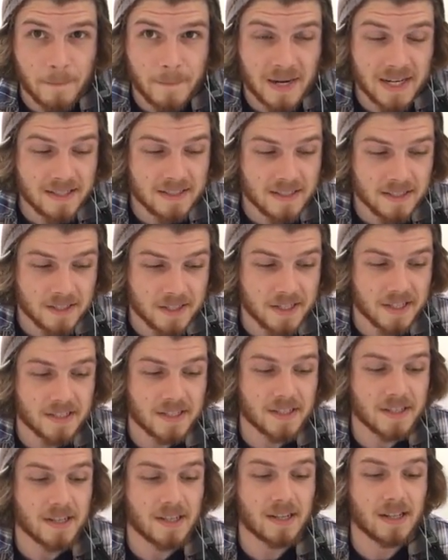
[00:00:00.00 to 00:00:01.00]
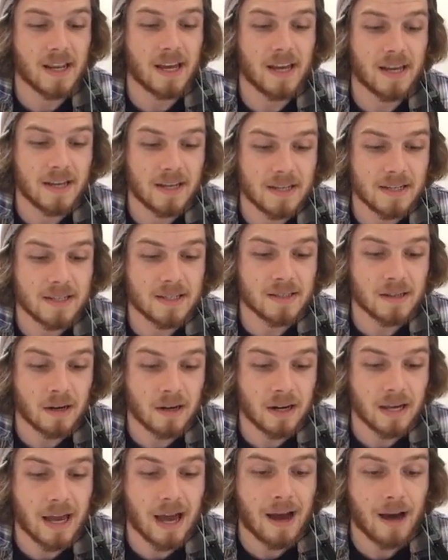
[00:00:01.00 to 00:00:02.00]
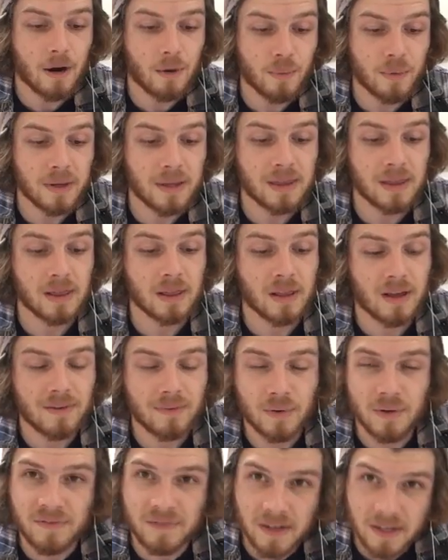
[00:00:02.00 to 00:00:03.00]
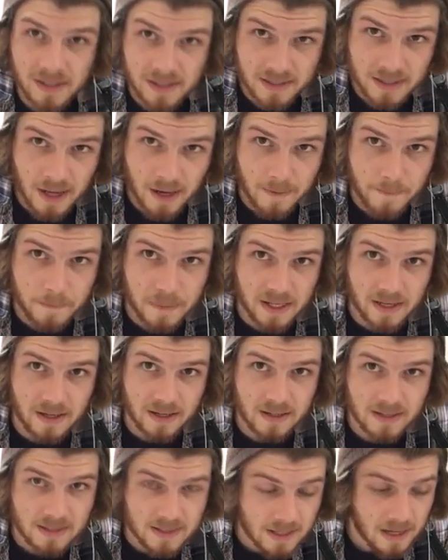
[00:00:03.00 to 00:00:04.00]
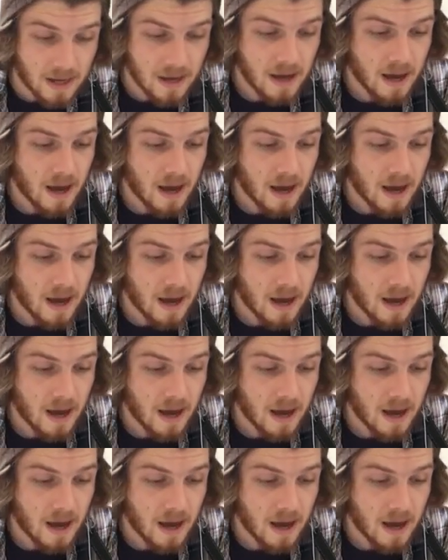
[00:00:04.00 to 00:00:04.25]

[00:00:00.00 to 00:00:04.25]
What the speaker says: my suggestion is starting out with Love Will Fuck Us Up, because